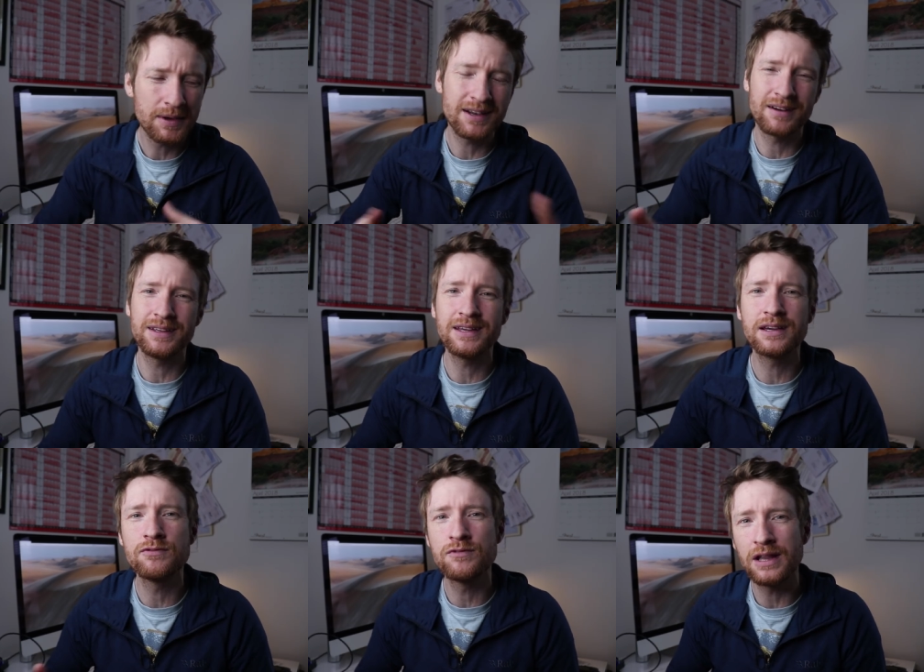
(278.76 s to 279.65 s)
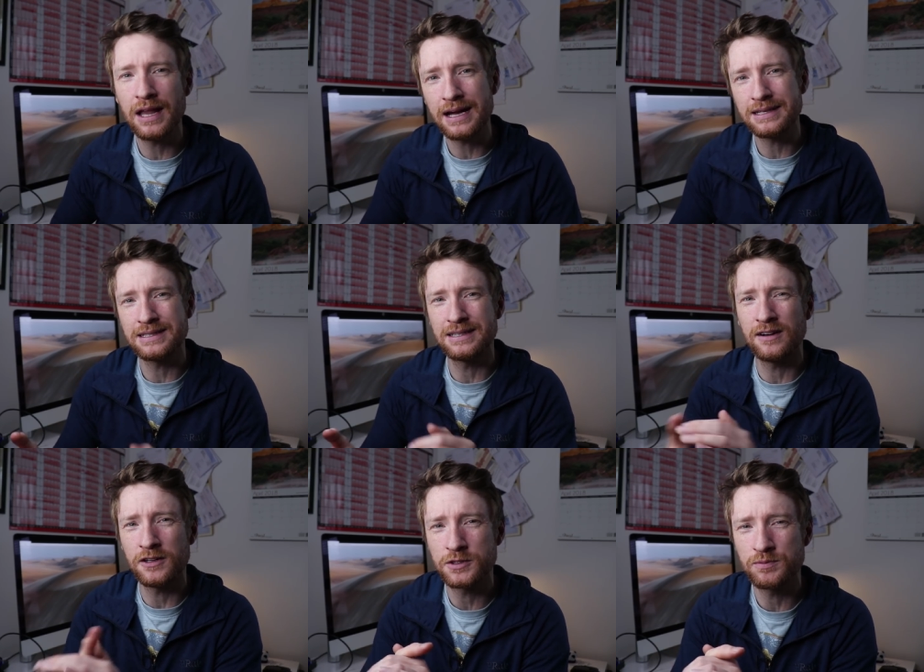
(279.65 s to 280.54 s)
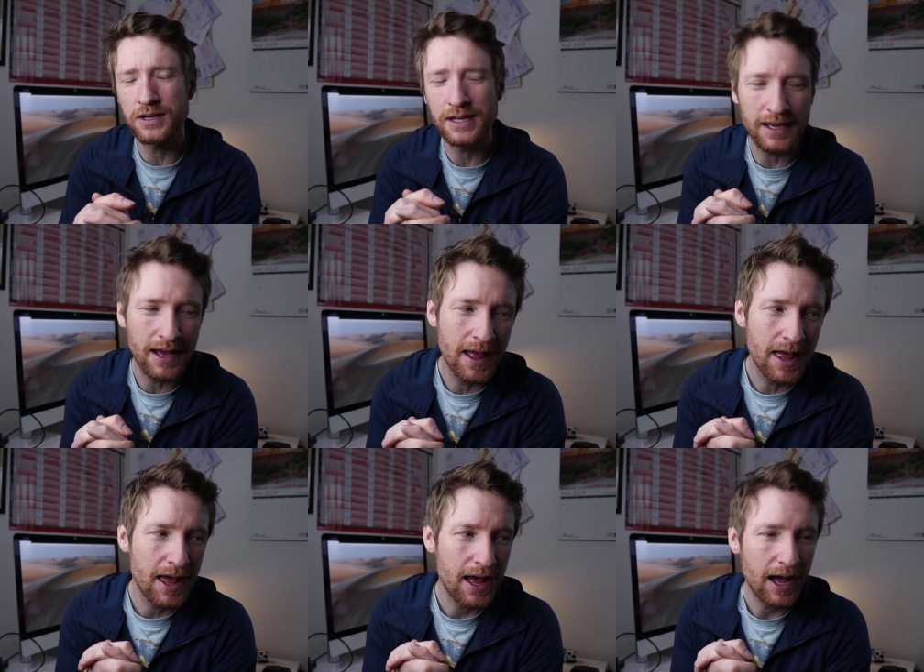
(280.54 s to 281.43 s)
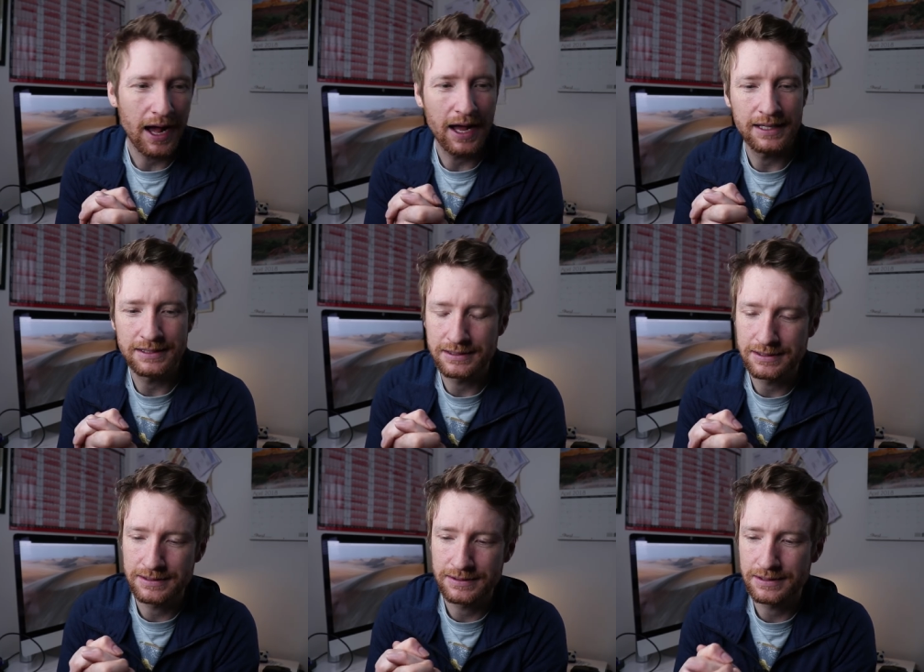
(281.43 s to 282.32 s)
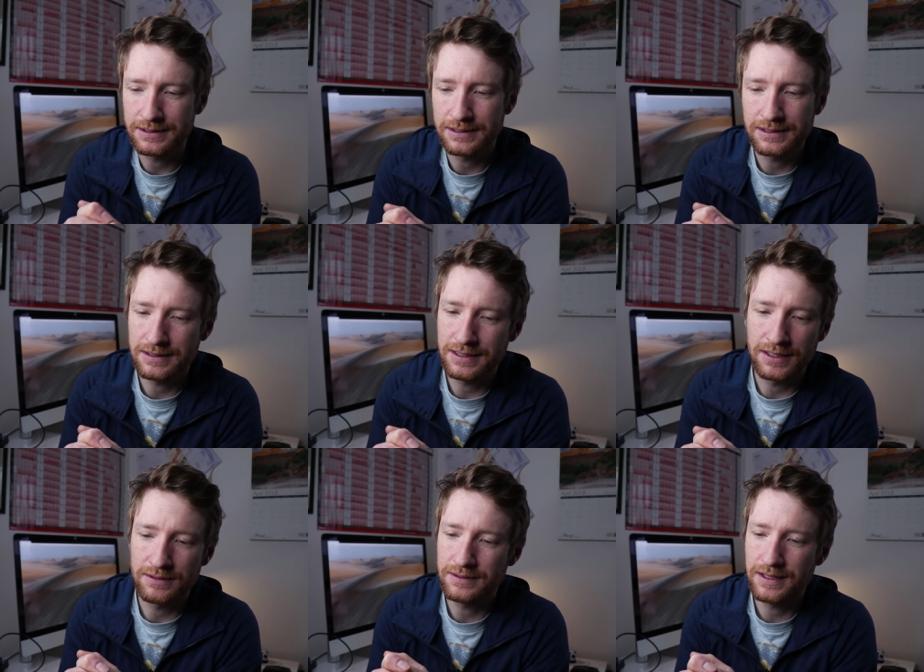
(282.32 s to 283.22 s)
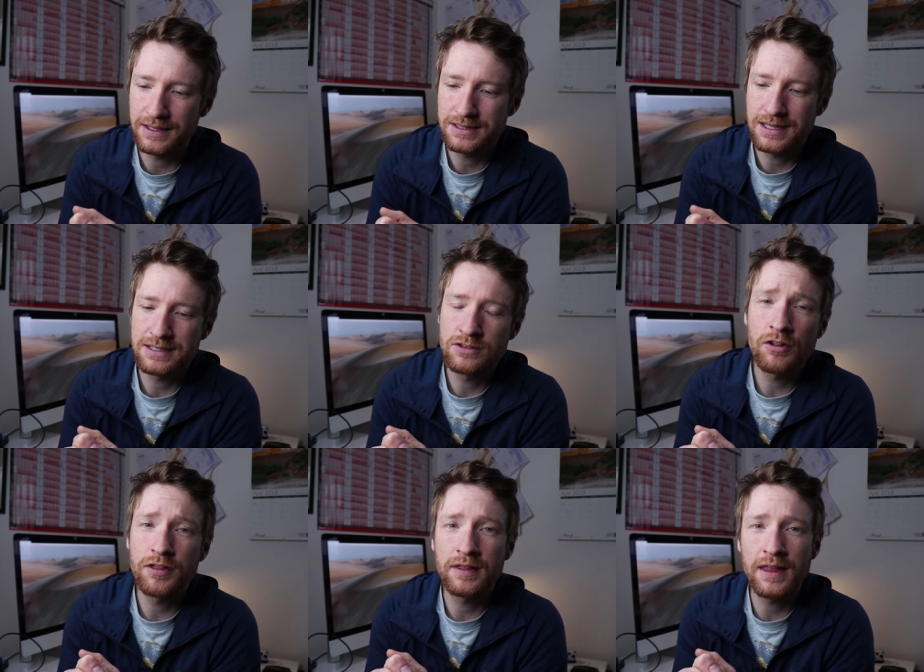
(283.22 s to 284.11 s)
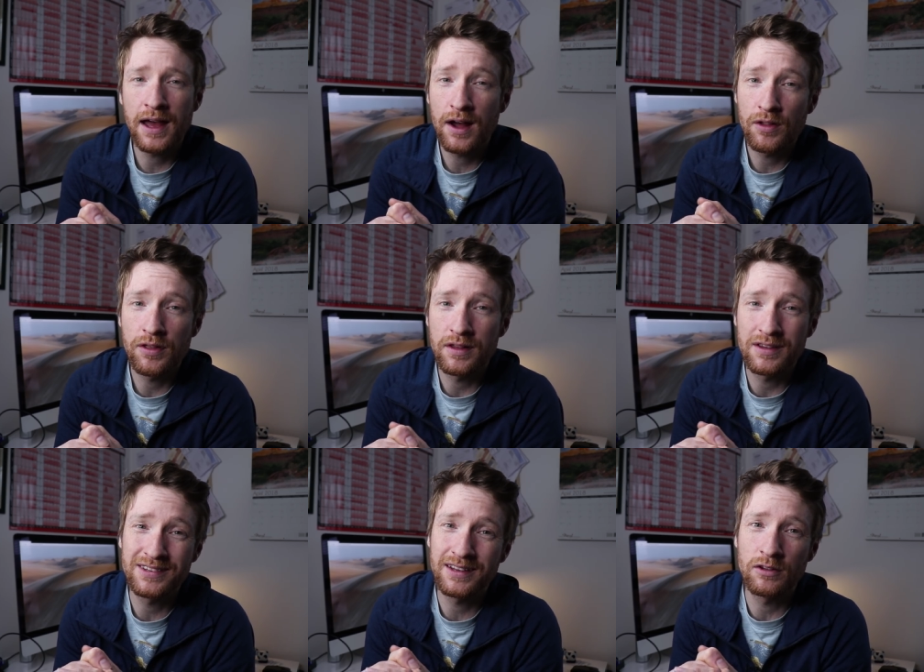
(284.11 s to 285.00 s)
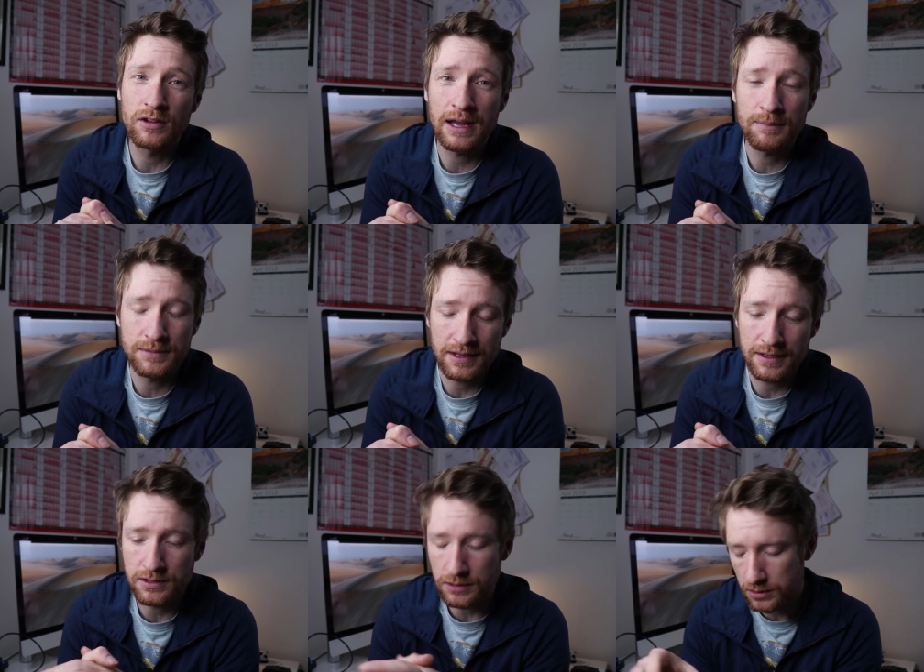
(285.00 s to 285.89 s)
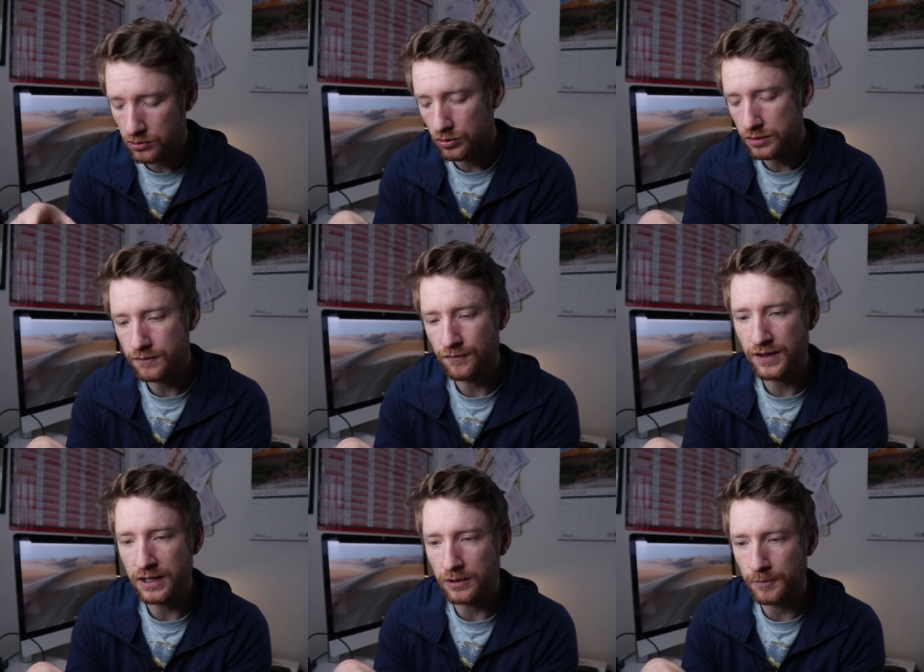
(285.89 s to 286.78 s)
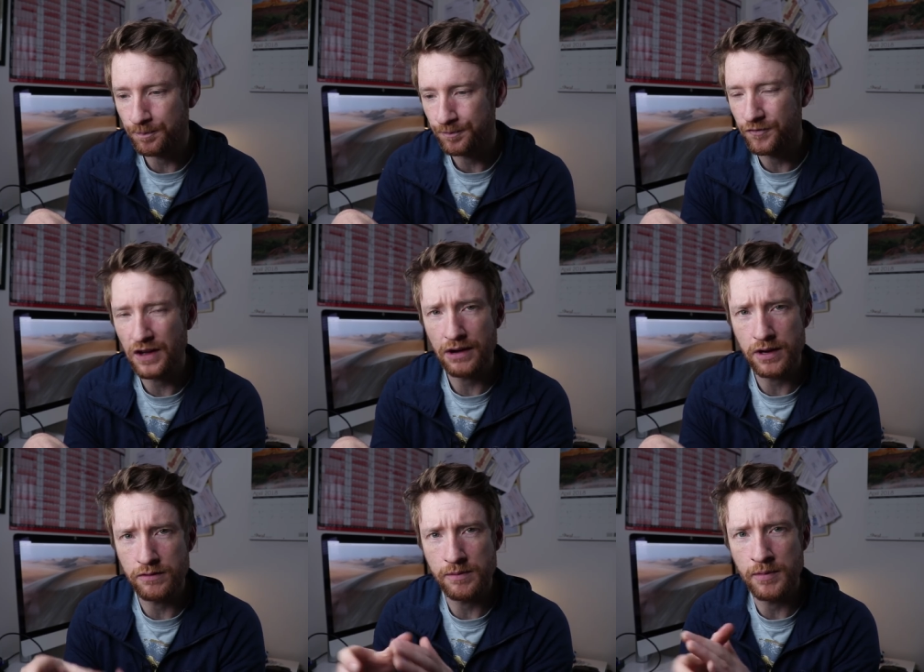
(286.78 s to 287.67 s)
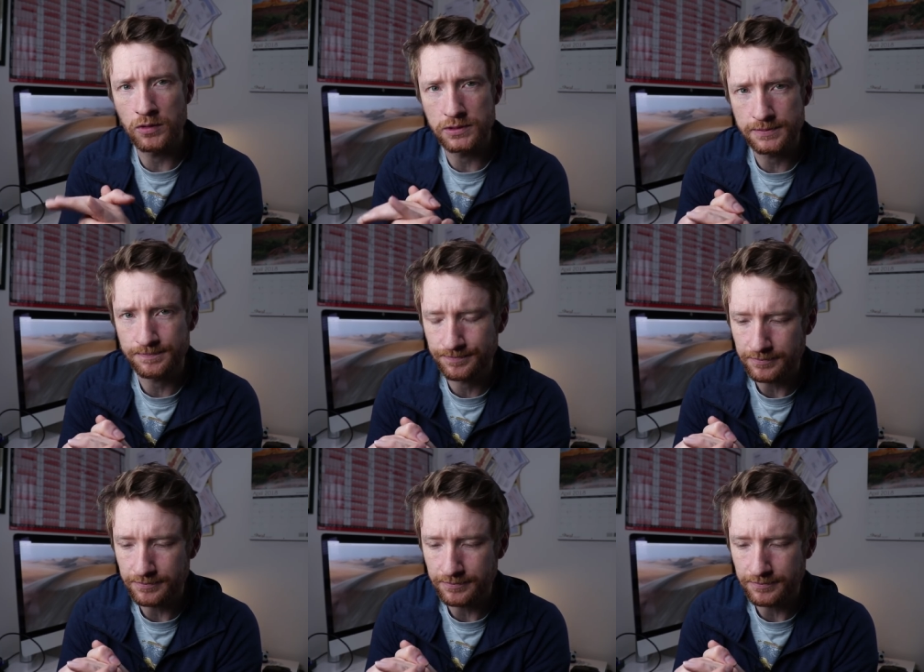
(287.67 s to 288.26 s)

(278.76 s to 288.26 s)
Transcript: but you know you can relax in the hot spring and you know there's there's nothing there other than a single campsite so it does feel very remote